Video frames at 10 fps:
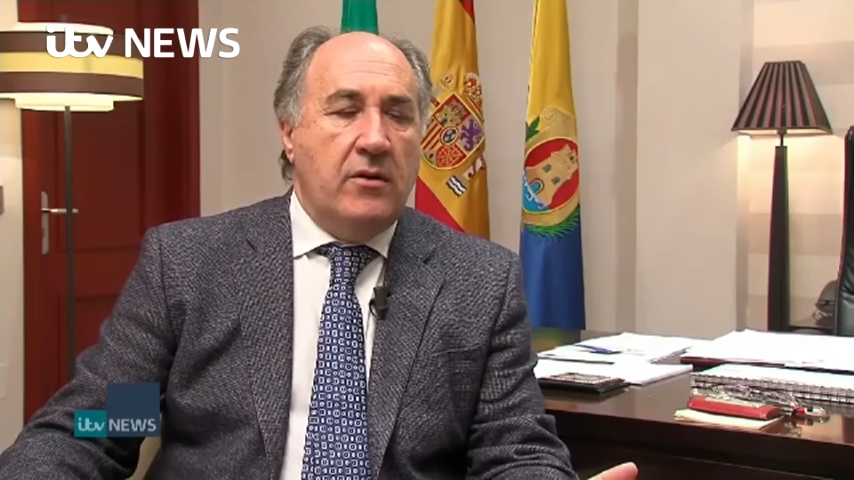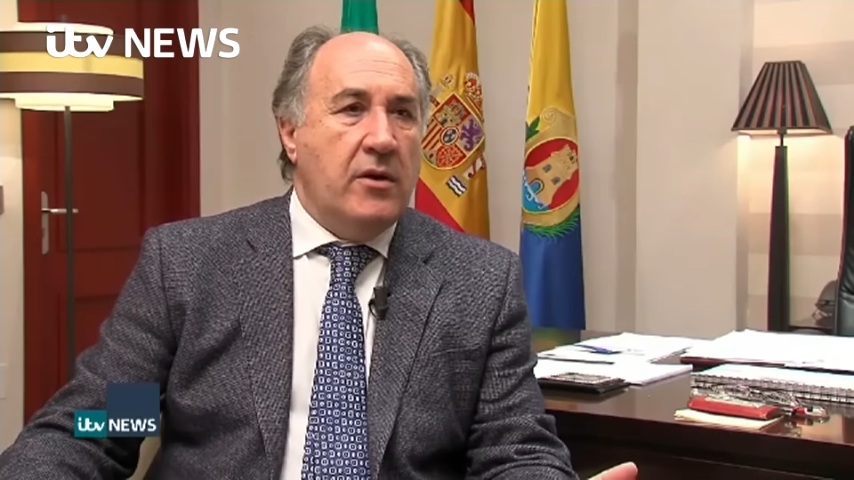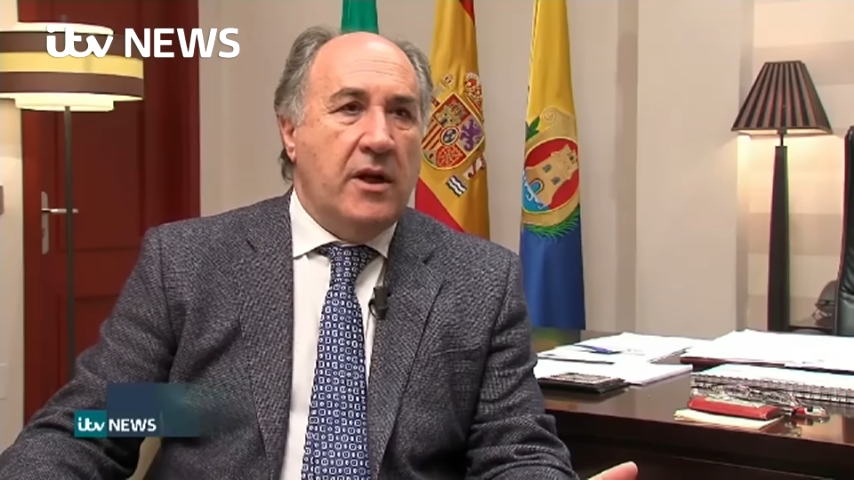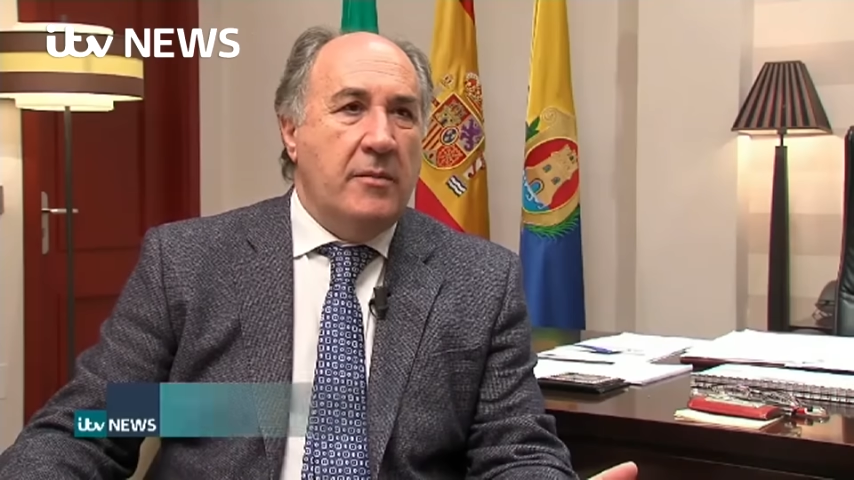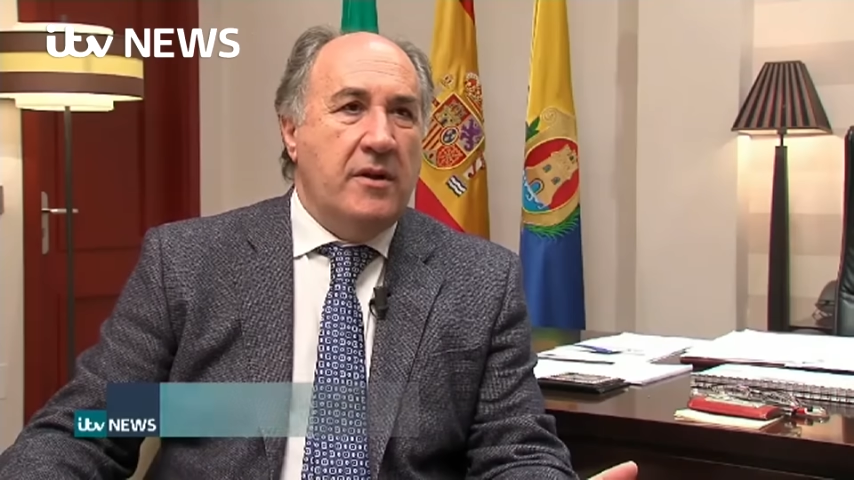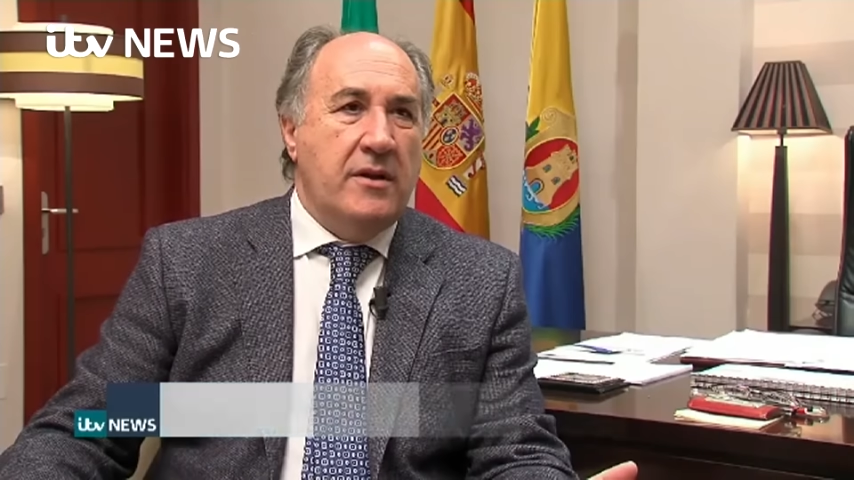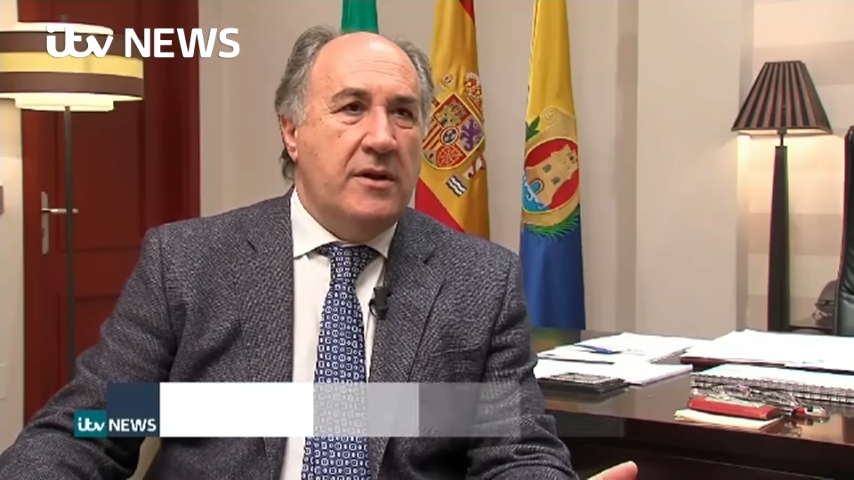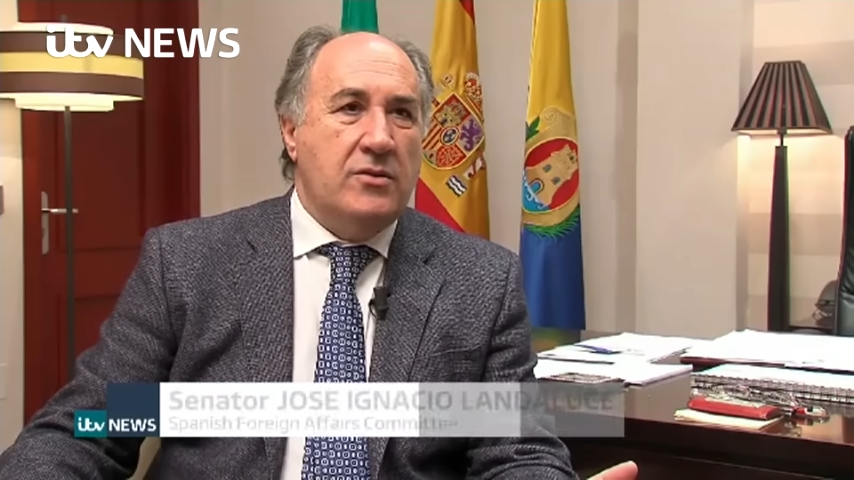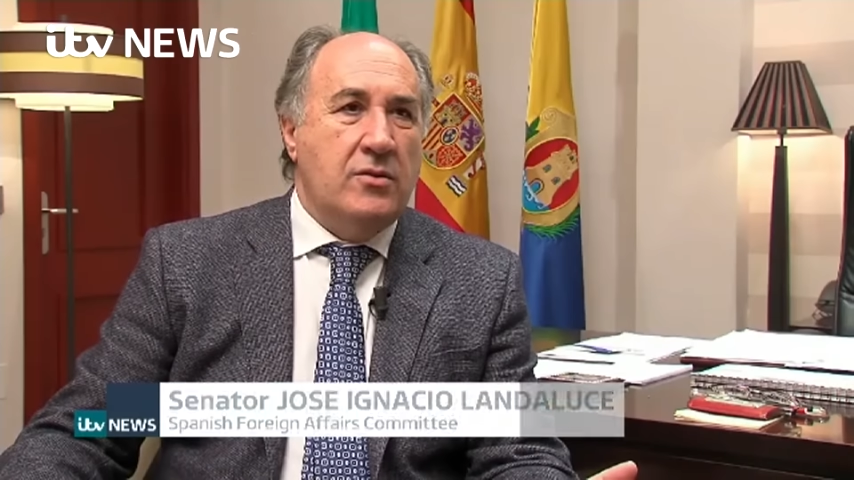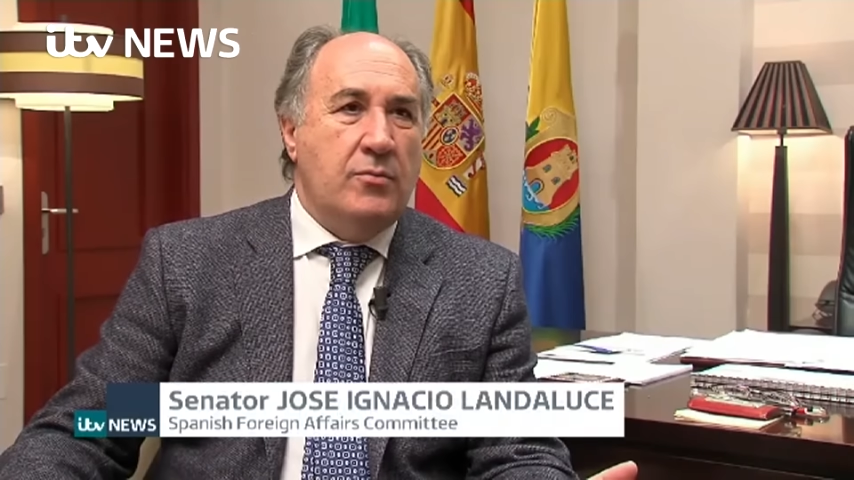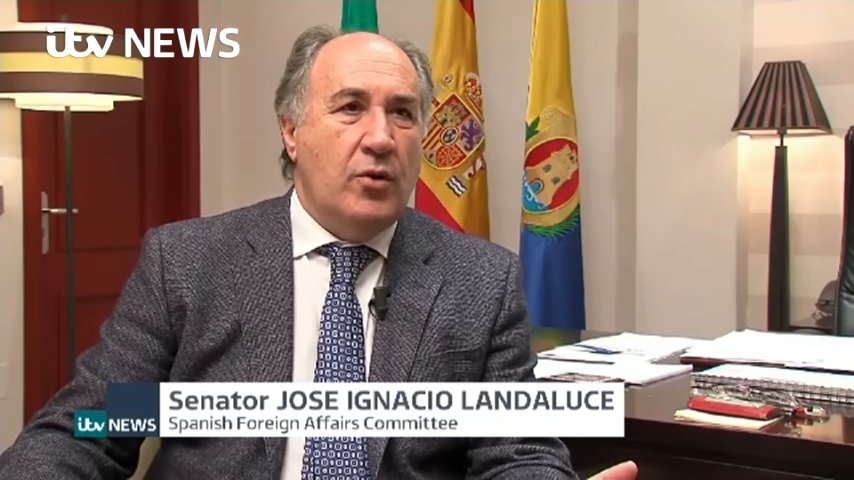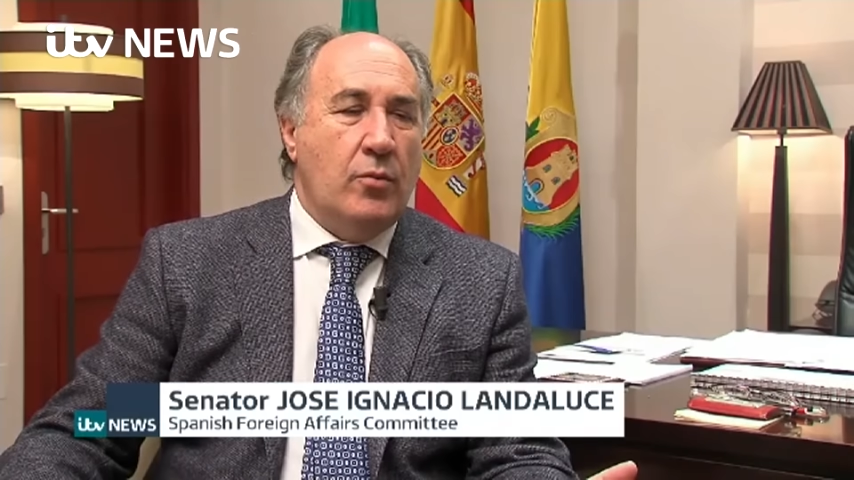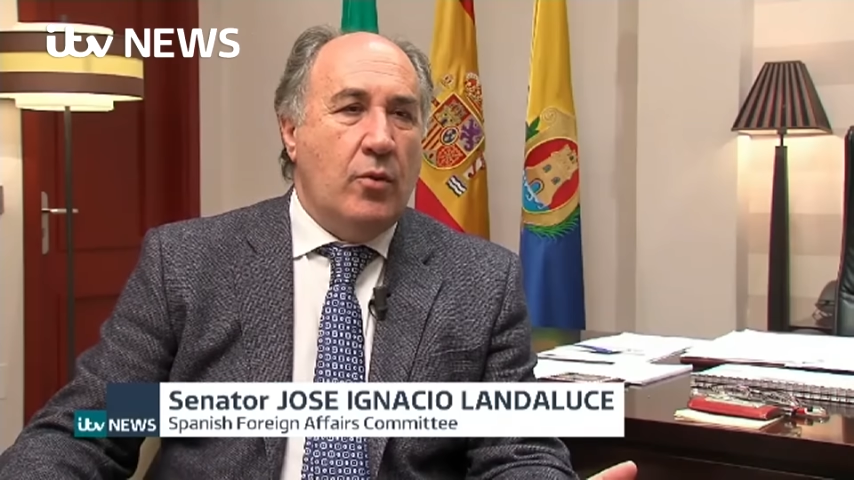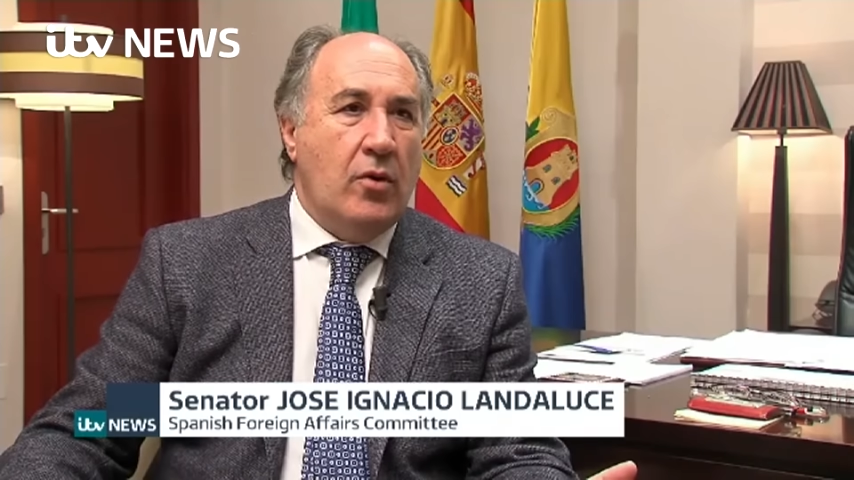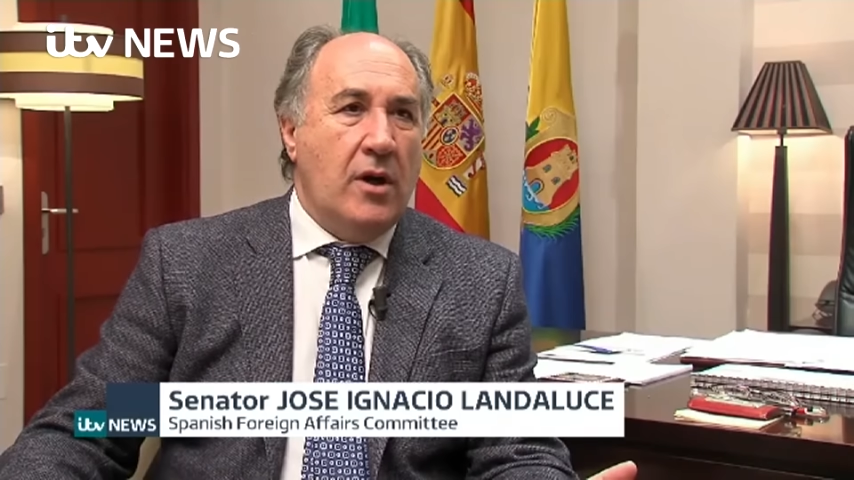be a situation where we
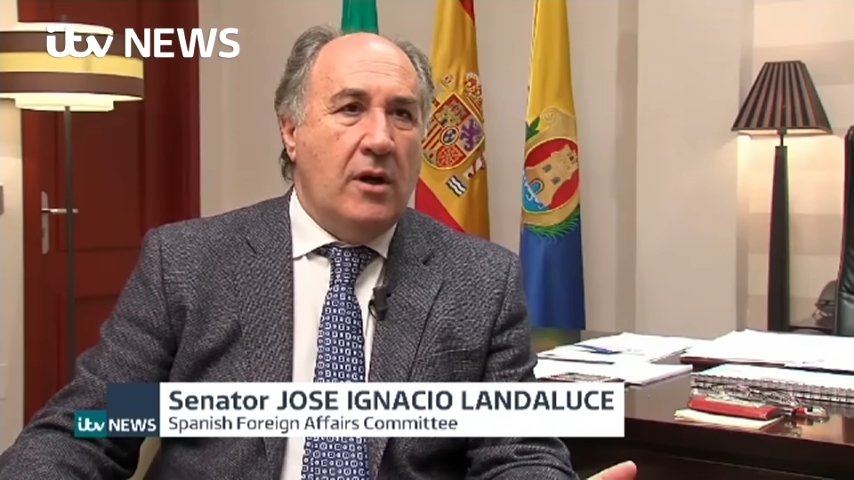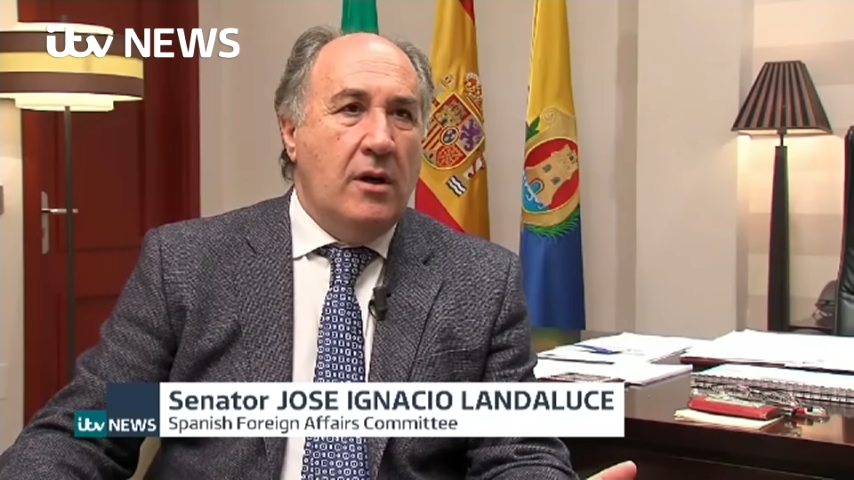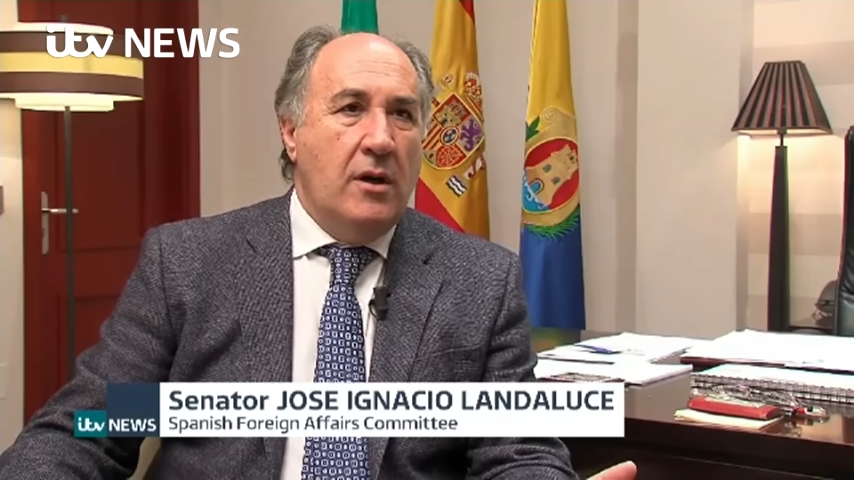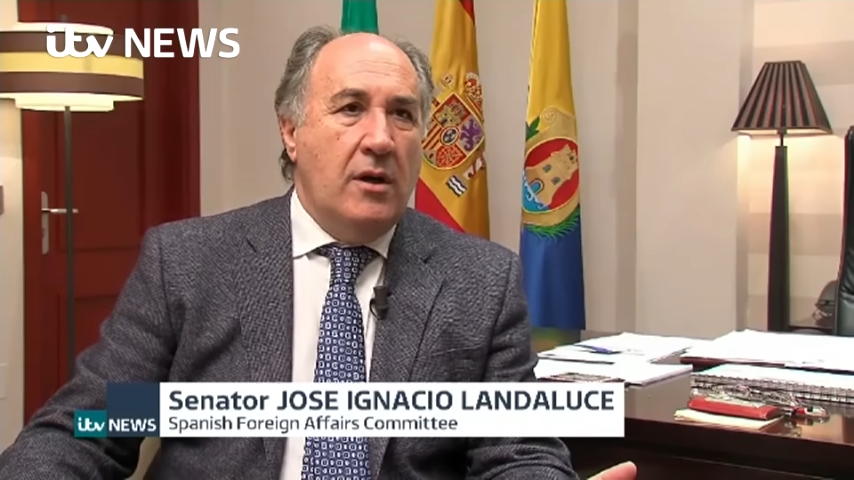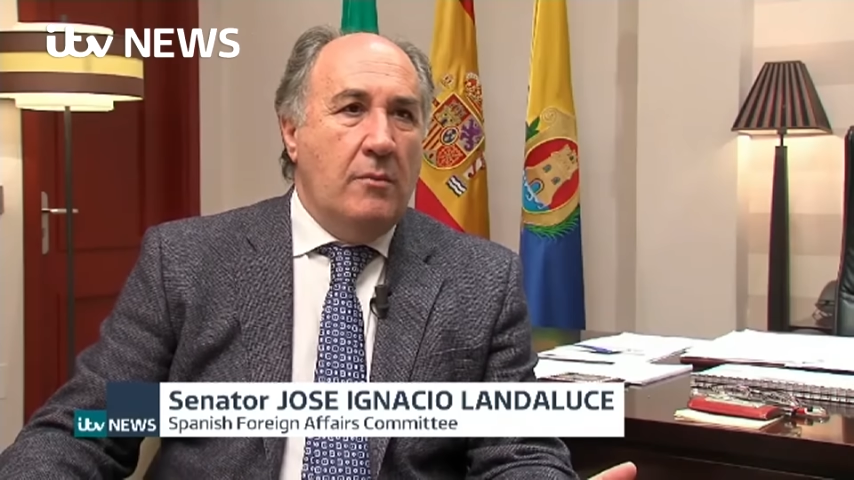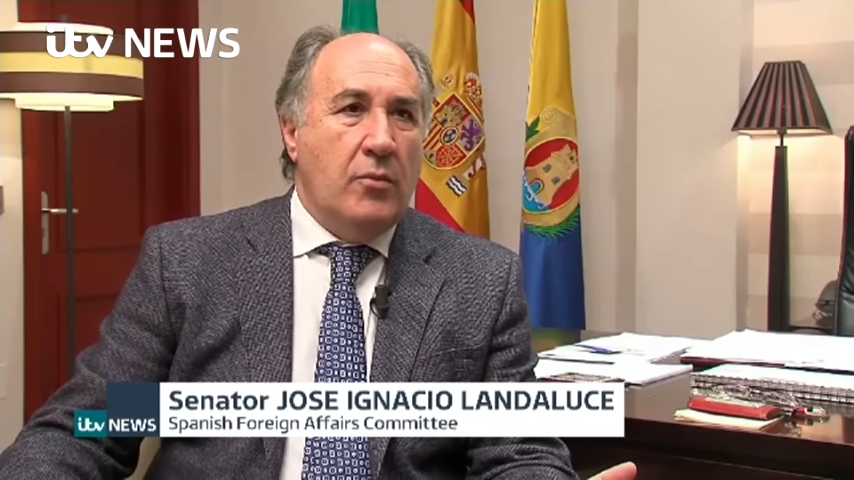have to take action,